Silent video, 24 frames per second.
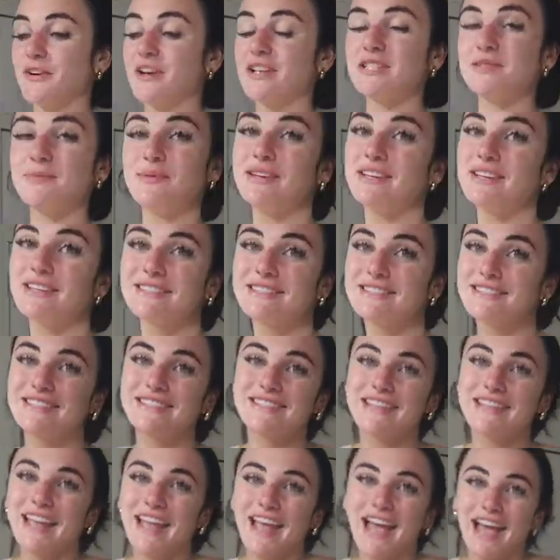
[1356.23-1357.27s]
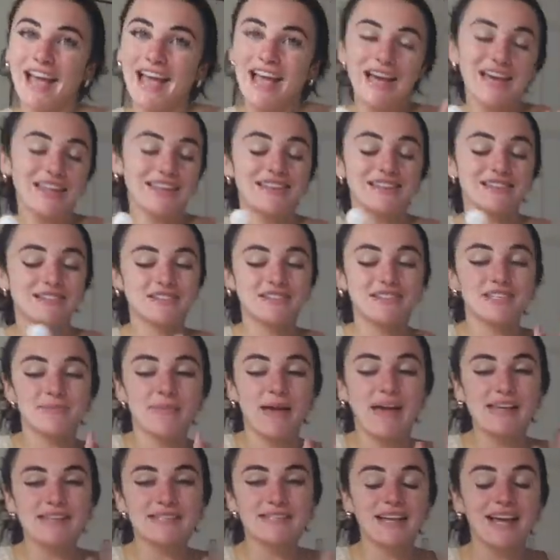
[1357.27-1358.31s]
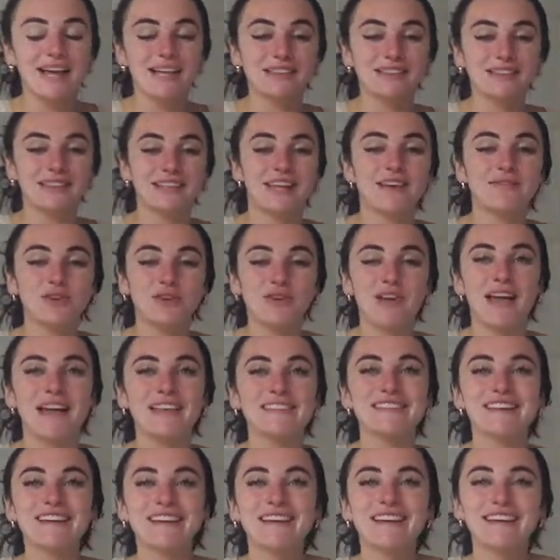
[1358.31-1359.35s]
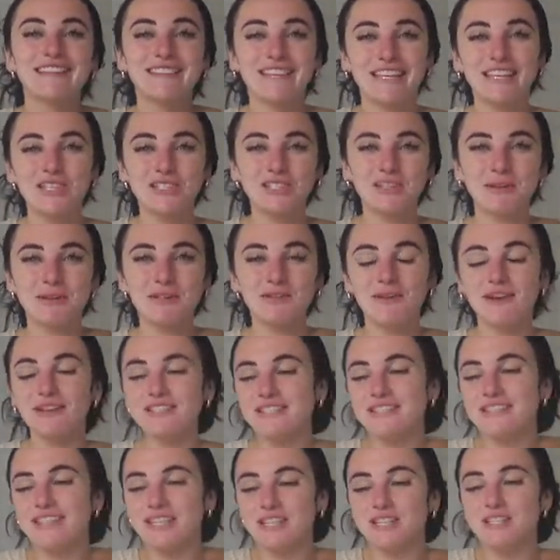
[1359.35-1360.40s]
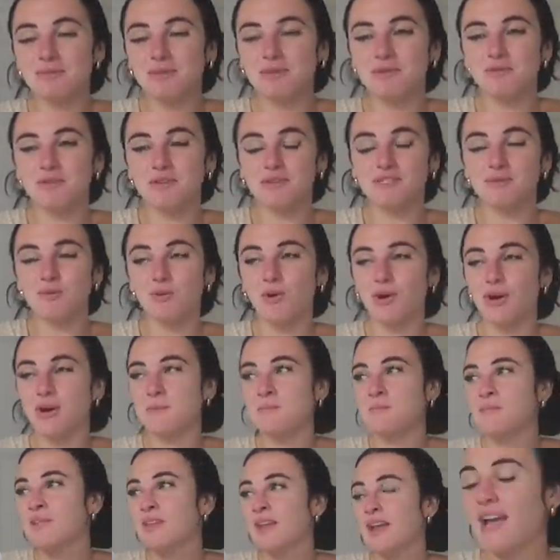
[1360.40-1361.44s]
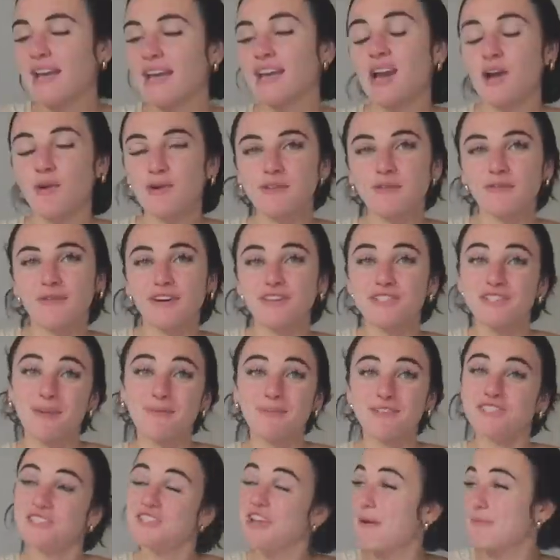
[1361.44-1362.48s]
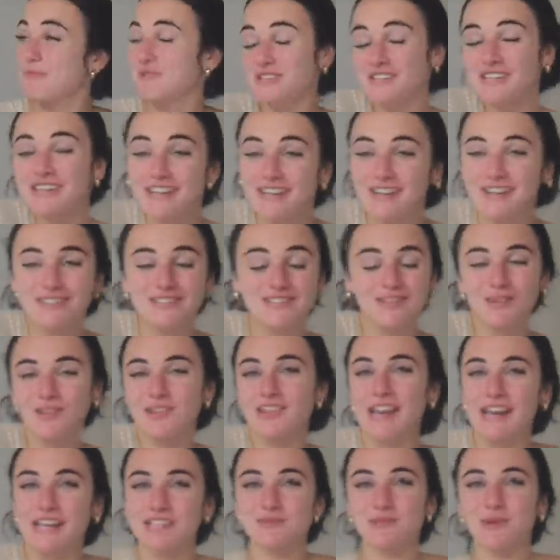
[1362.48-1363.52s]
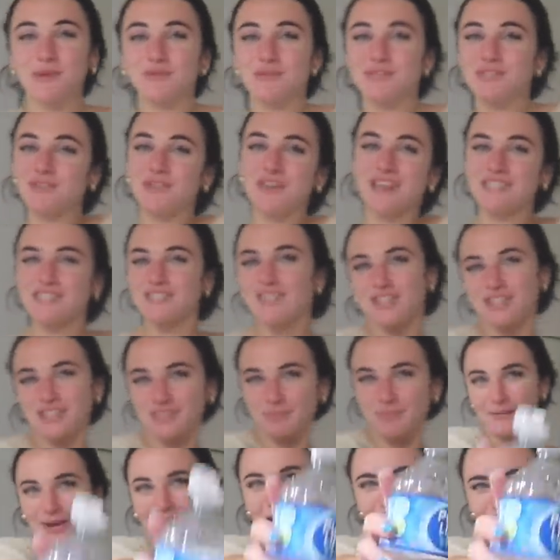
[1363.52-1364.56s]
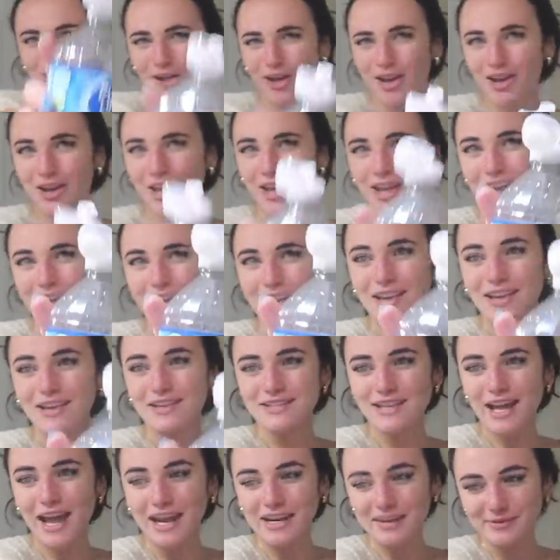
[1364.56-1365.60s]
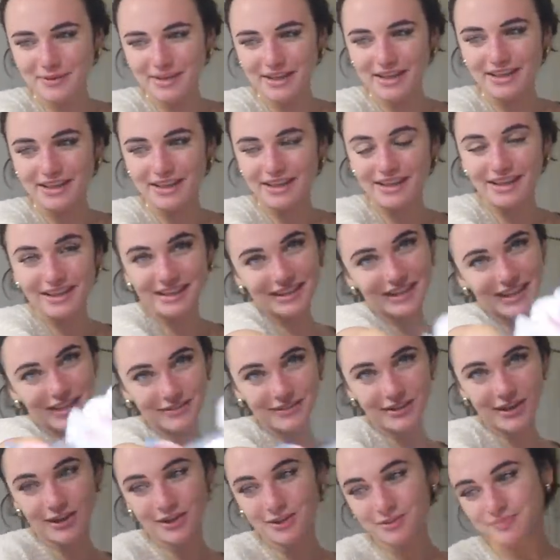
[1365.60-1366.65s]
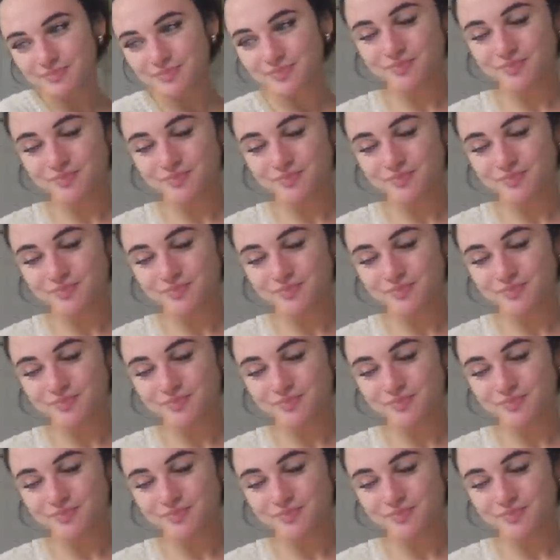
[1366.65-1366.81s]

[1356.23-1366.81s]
friends because uh, they're the best. I love you guys. Thank you so much for watching. Thank you so much for the support. I cannot wait to finish up this chapter here and start the next one with you guys along alongside me. Love y'all.